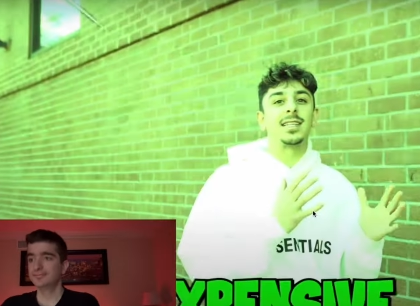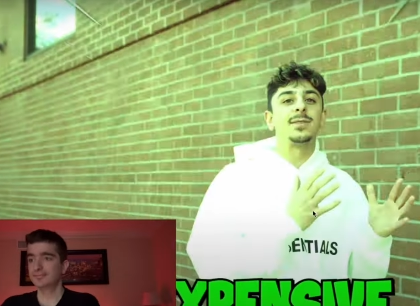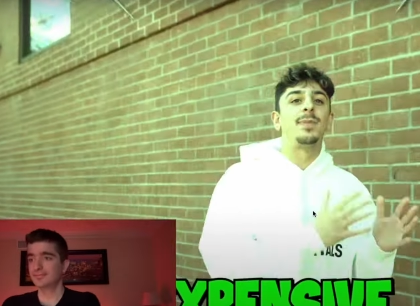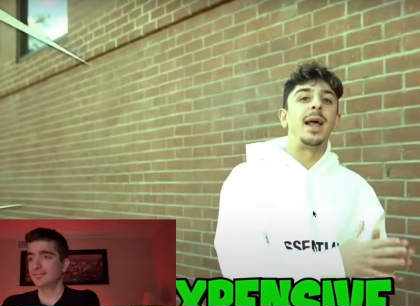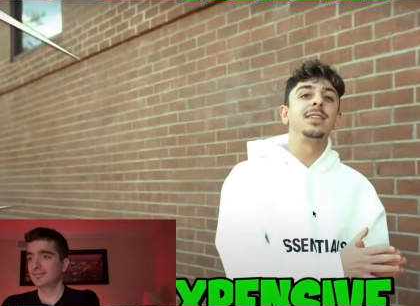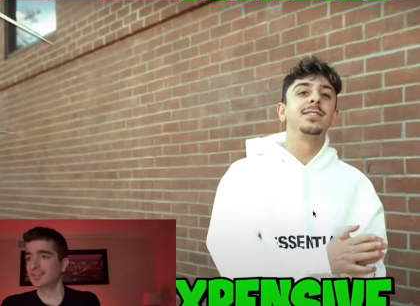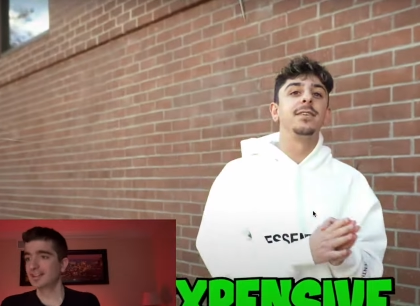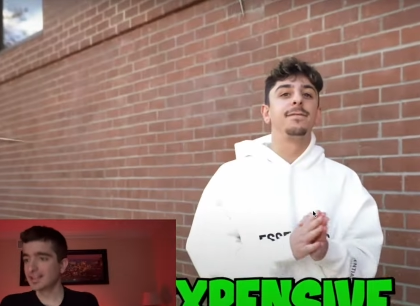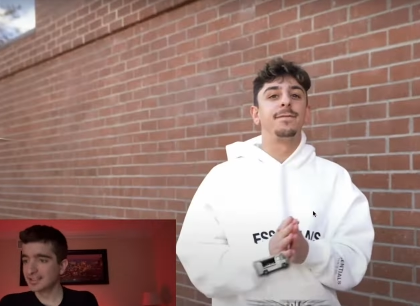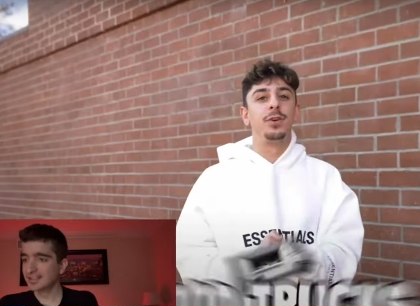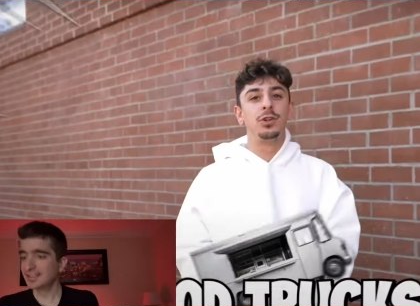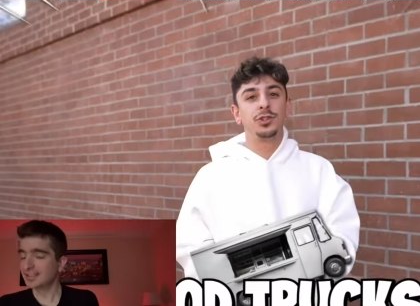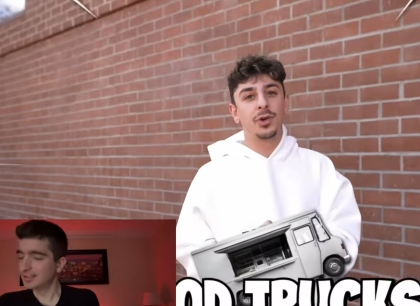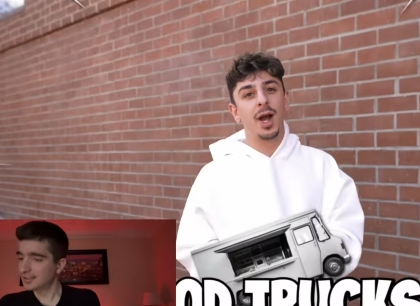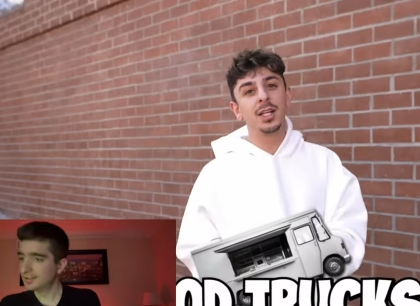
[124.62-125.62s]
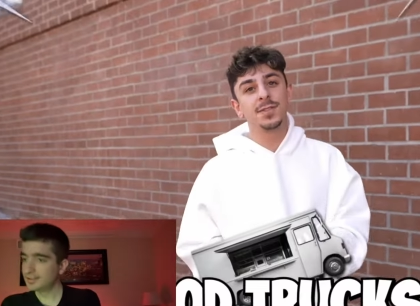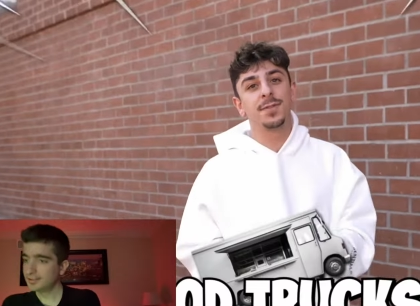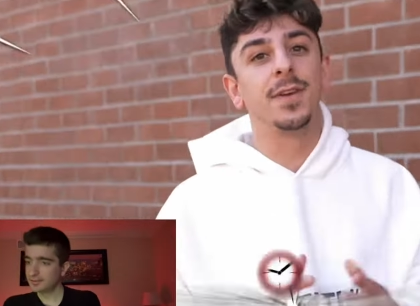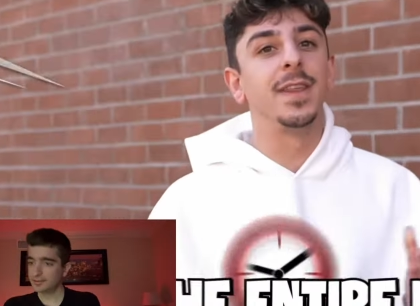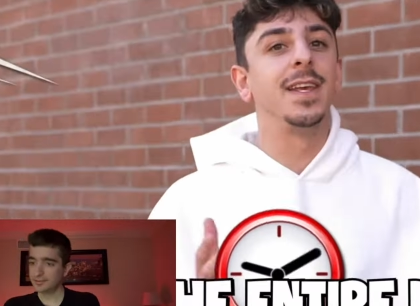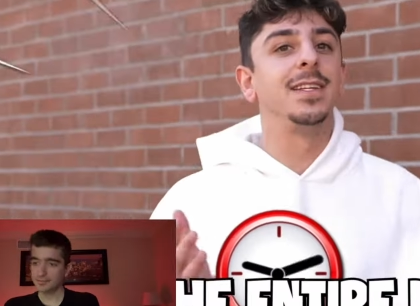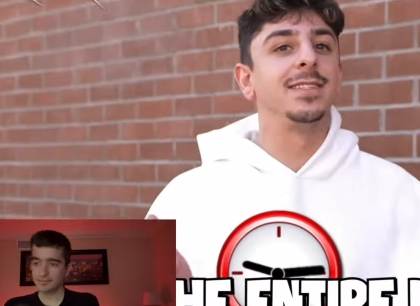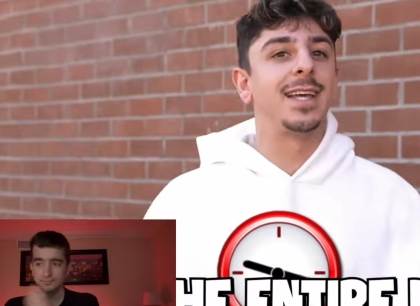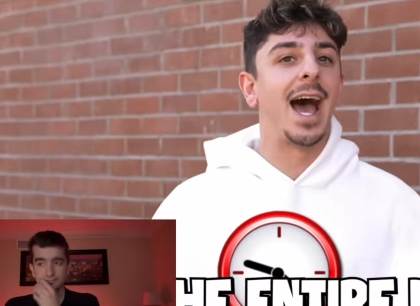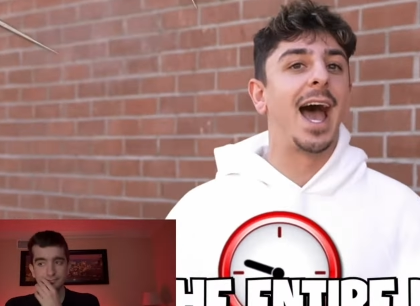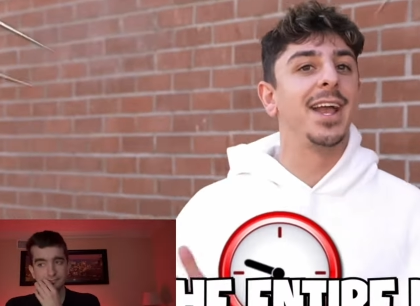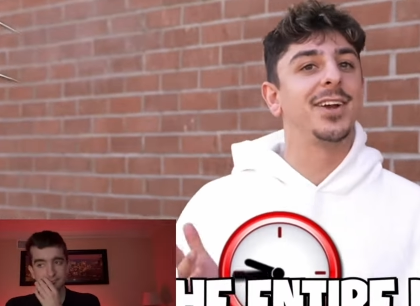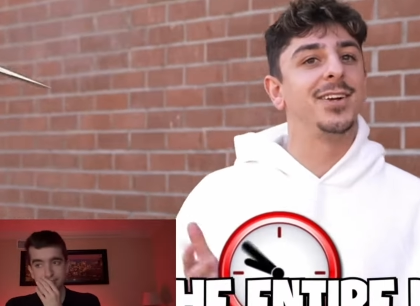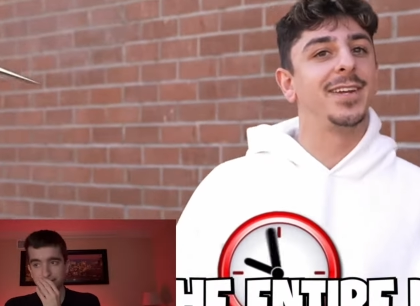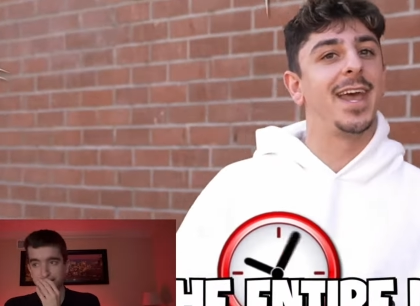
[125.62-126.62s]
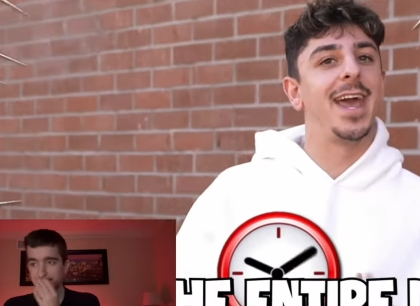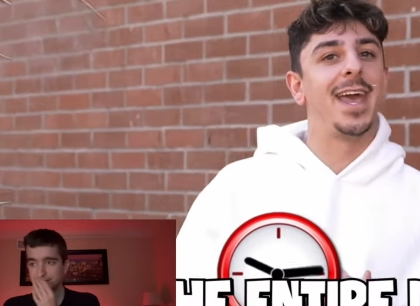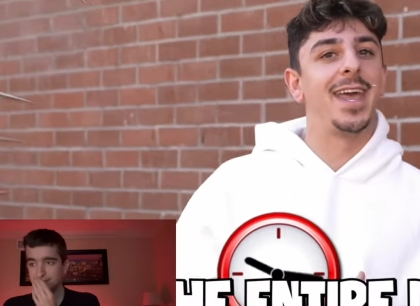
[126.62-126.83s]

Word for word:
Speaker 1: cheese versus expensive food trucks